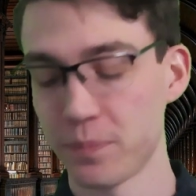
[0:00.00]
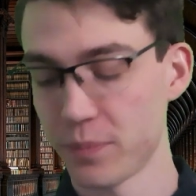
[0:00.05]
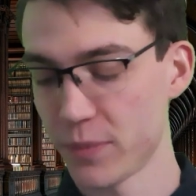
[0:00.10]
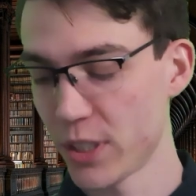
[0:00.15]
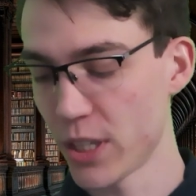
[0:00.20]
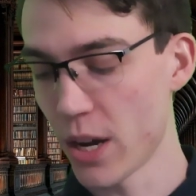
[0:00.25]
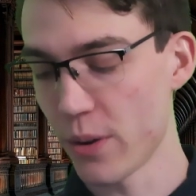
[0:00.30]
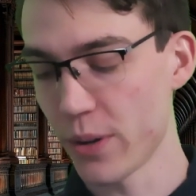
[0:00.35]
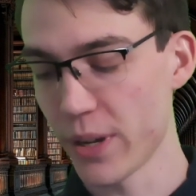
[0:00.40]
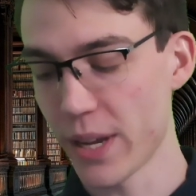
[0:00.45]

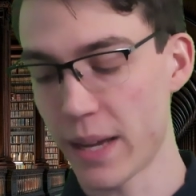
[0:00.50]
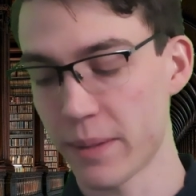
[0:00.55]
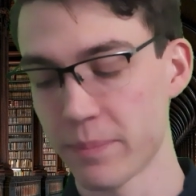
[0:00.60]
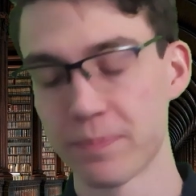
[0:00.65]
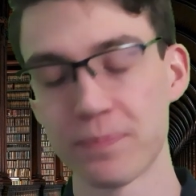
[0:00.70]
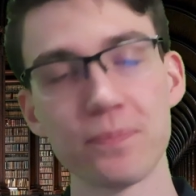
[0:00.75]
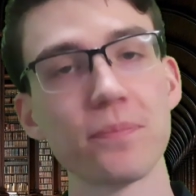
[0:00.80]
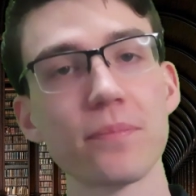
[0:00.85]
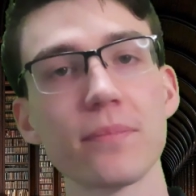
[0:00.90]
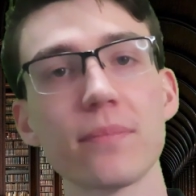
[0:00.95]
So yeah,
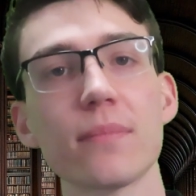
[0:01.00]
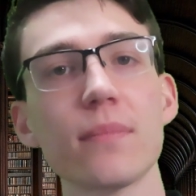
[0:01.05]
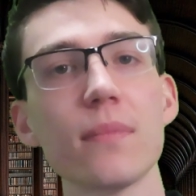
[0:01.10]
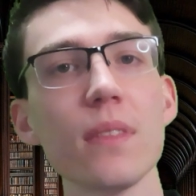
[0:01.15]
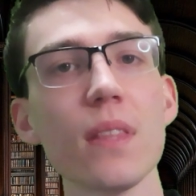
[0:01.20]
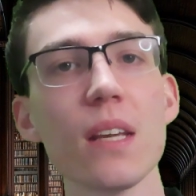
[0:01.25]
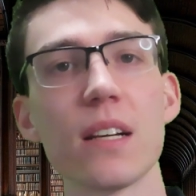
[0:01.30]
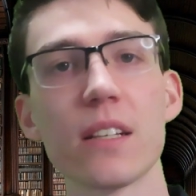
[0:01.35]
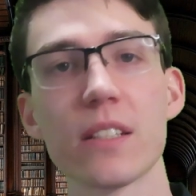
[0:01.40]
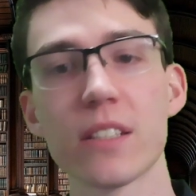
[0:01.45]

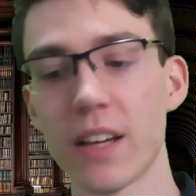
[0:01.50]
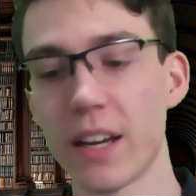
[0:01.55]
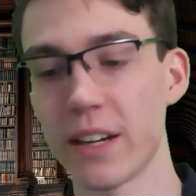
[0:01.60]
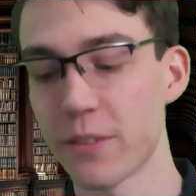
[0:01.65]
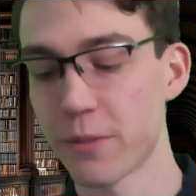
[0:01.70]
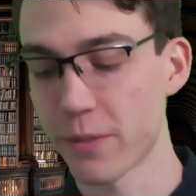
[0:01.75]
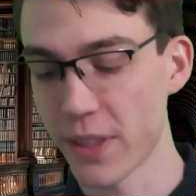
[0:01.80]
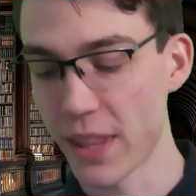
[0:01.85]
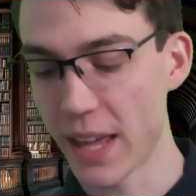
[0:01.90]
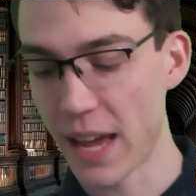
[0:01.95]

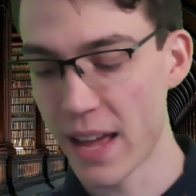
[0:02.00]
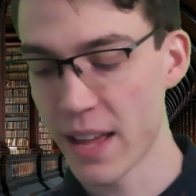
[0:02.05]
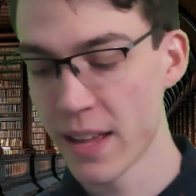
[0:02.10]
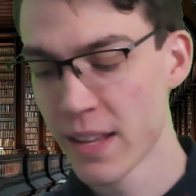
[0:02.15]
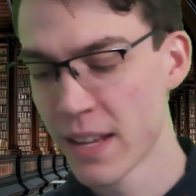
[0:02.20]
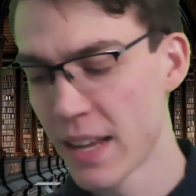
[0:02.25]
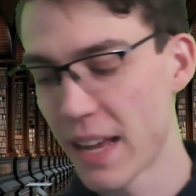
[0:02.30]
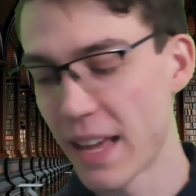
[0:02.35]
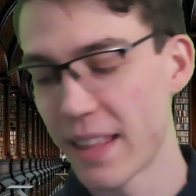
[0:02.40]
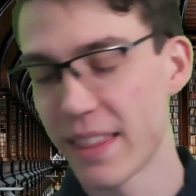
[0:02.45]
excited for that.